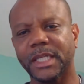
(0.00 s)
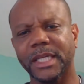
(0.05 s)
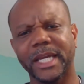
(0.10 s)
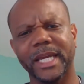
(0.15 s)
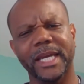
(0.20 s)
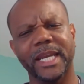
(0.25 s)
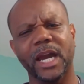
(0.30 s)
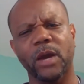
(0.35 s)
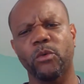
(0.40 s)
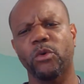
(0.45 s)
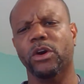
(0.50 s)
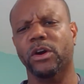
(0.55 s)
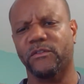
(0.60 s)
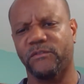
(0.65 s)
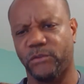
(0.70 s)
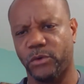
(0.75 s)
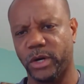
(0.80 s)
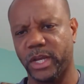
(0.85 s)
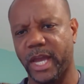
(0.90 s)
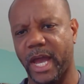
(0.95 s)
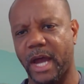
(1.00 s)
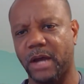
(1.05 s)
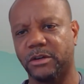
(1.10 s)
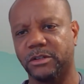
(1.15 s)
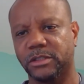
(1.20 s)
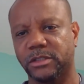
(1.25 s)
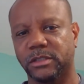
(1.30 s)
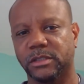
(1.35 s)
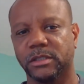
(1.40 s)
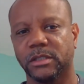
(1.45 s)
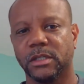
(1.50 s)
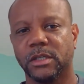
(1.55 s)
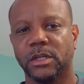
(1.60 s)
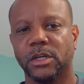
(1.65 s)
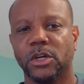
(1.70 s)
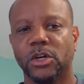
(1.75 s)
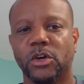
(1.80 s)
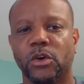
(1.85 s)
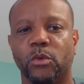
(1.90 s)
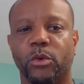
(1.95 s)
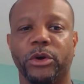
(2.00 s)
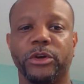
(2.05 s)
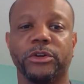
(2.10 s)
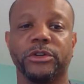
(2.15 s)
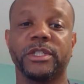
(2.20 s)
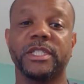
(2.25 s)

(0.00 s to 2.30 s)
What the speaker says: and I work 40 hours. Well, your